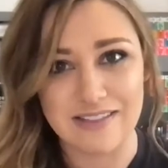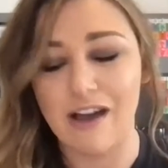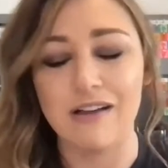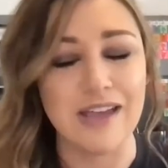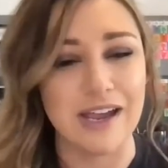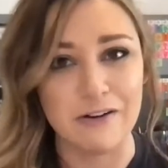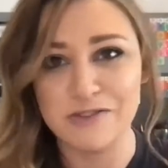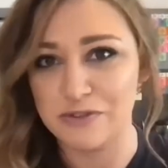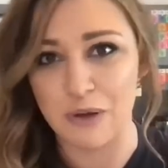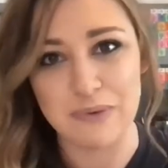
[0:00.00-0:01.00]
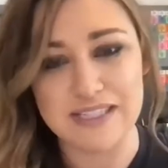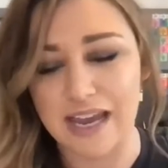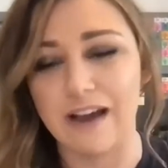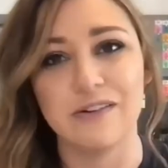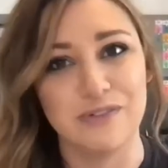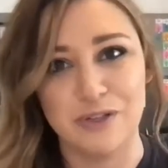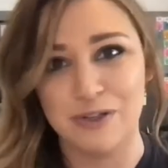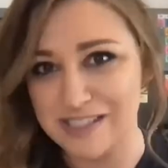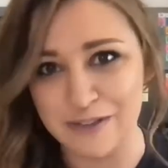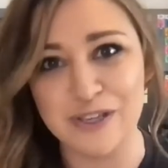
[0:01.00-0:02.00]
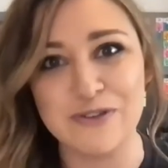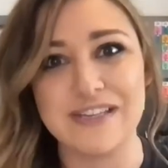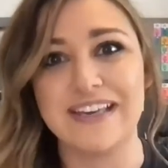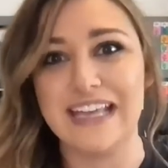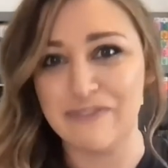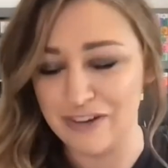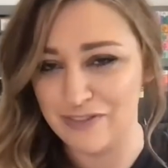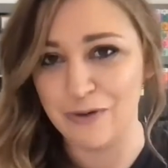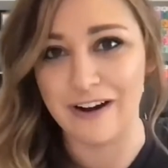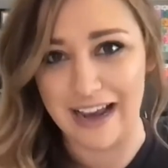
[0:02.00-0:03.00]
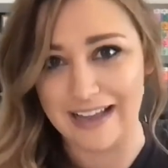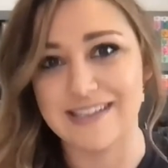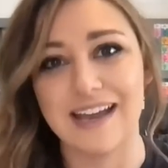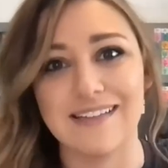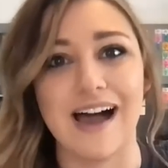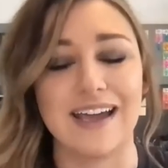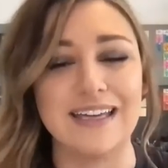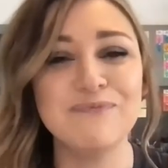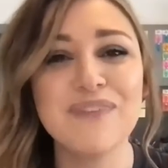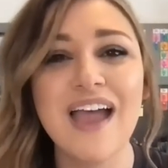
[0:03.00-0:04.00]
the all nighter. So don't be scared. You can still use it even if you are anti lock in.